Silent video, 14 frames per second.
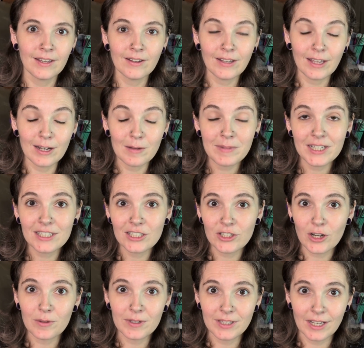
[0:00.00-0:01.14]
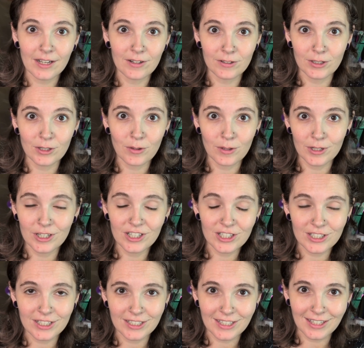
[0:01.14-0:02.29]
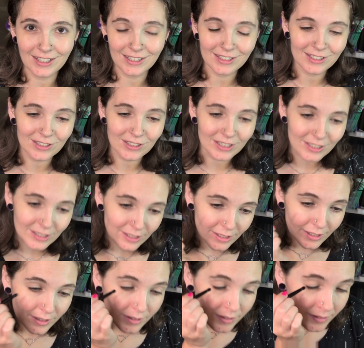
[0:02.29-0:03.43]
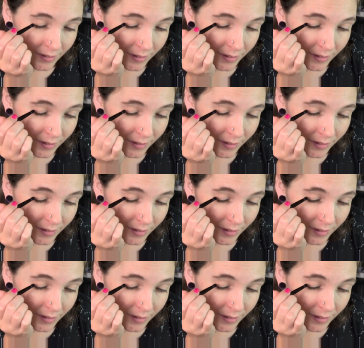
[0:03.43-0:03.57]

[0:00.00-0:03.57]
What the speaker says: Okay, and I'm going to start with that outer corner just because I think it's a little easier.